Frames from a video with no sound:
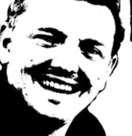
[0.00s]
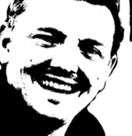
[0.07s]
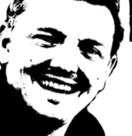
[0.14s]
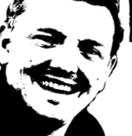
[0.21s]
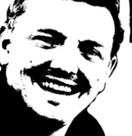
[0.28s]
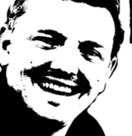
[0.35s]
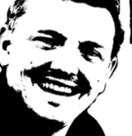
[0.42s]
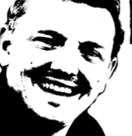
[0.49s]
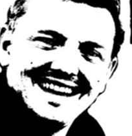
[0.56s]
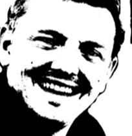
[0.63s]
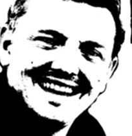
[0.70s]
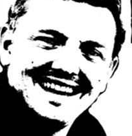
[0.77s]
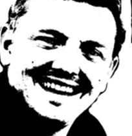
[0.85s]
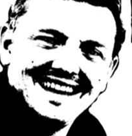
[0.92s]
If you guys want
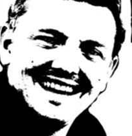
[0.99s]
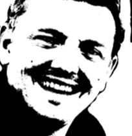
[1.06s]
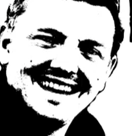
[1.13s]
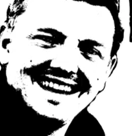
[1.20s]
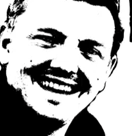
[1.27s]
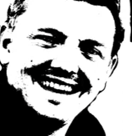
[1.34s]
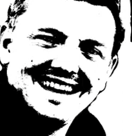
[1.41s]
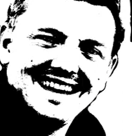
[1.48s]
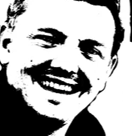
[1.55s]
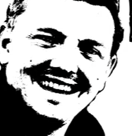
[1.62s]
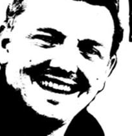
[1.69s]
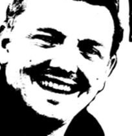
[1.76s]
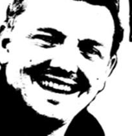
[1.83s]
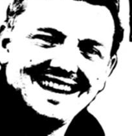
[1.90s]
us to follow any other
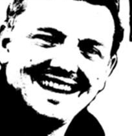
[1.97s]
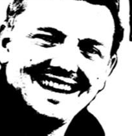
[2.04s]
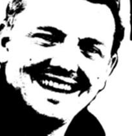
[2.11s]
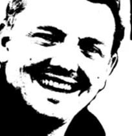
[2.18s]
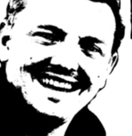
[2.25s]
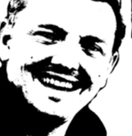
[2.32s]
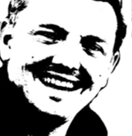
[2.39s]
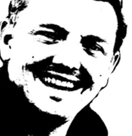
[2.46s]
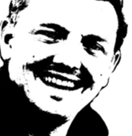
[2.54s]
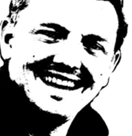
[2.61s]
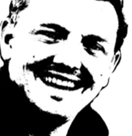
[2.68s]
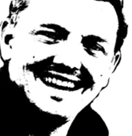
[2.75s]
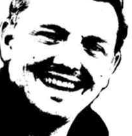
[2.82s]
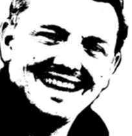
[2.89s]
series,
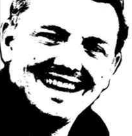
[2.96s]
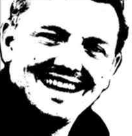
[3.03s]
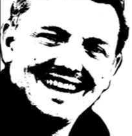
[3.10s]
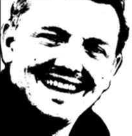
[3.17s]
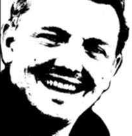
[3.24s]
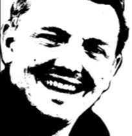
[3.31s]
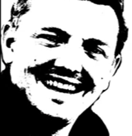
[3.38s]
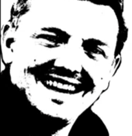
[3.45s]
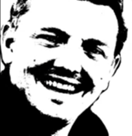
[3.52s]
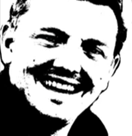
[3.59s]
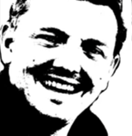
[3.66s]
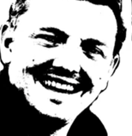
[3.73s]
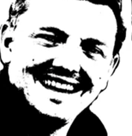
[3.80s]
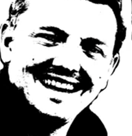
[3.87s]
we will be
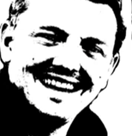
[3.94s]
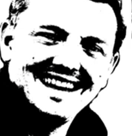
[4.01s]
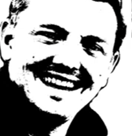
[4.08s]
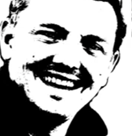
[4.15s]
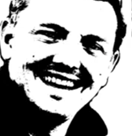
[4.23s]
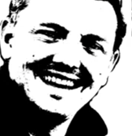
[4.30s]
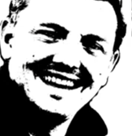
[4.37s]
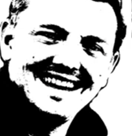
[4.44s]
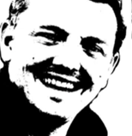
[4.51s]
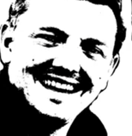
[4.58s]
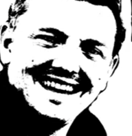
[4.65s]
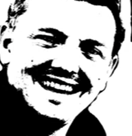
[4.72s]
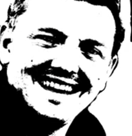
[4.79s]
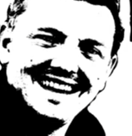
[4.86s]
we'll be
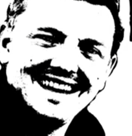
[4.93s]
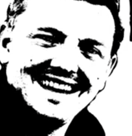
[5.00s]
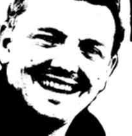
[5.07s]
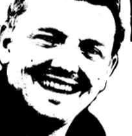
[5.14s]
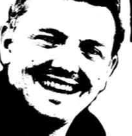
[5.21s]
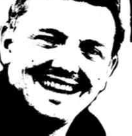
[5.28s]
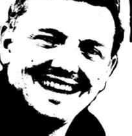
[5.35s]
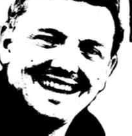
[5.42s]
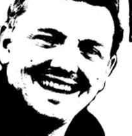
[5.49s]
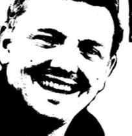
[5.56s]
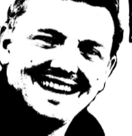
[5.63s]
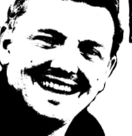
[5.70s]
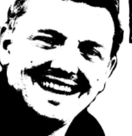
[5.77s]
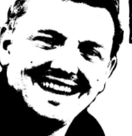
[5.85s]
looking at trying to get a bit
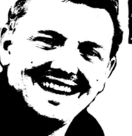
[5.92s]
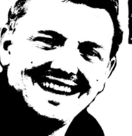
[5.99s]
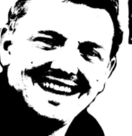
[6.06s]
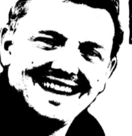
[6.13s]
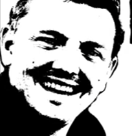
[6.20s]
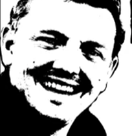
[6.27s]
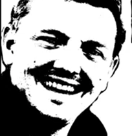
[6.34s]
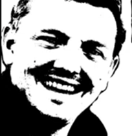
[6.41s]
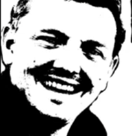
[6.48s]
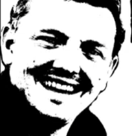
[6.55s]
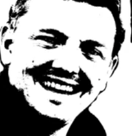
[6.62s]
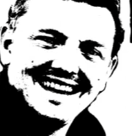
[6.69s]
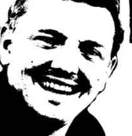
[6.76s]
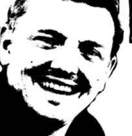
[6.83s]
more of the Formula
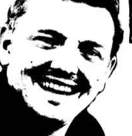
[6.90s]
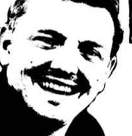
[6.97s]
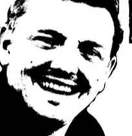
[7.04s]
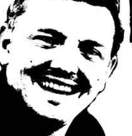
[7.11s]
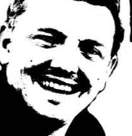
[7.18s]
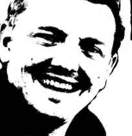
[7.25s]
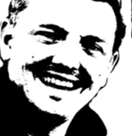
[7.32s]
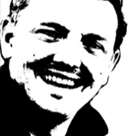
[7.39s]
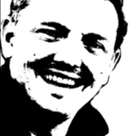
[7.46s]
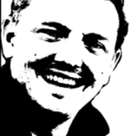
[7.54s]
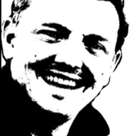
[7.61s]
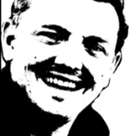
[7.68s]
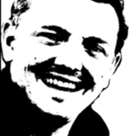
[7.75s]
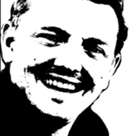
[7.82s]
Renault
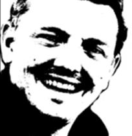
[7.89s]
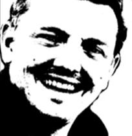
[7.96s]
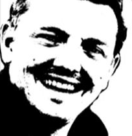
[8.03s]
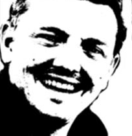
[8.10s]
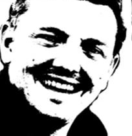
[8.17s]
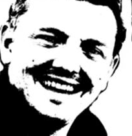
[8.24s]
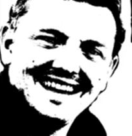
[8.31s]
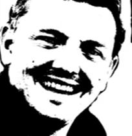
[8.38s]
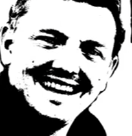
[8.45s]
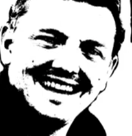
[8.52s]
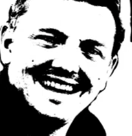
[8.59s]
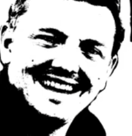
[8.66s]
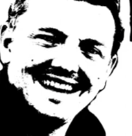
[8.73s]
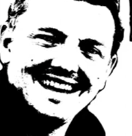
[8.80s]
2.0
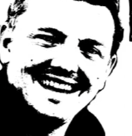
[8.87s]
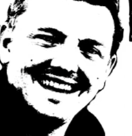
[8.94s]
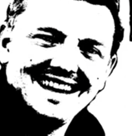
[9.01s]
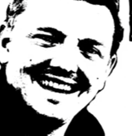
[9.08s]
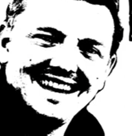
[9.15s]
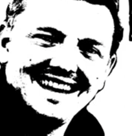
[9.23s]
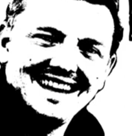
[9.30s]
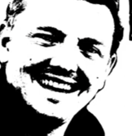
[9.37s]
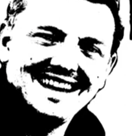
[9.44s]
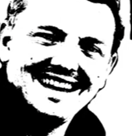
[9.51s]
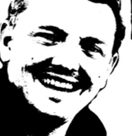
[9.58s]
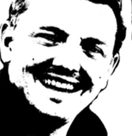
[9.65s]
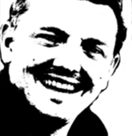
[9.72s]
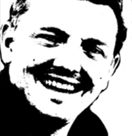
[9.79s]

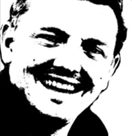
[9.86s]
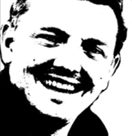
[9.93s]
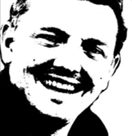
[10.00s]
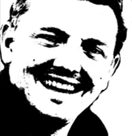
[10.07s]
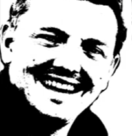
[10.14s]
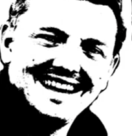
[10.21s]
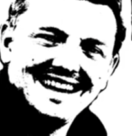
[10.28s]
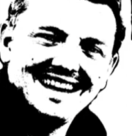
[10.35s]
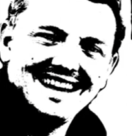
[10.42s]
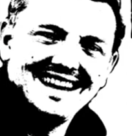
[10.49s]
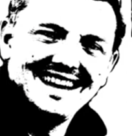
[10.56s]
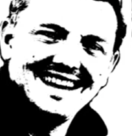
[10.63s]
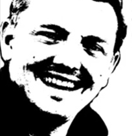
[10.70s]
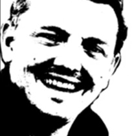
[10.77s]
series. Want to see
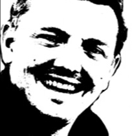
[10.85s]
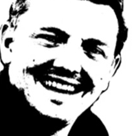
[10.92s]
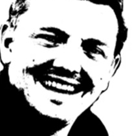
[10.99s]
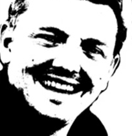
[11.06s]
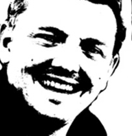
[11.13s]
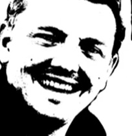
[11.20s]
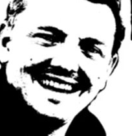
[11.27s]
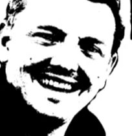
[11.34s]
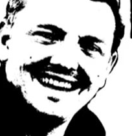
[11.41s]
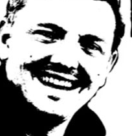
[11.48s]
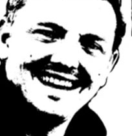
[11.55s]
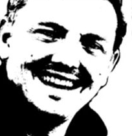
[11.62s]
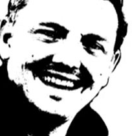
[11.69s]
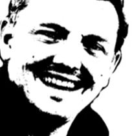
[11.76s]
how Thomas Maxwell
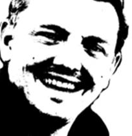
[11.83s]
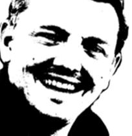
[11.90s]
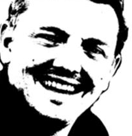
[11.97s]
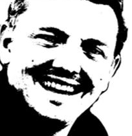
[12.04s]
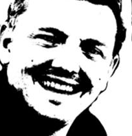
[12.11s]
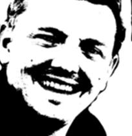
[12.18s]
goes this year.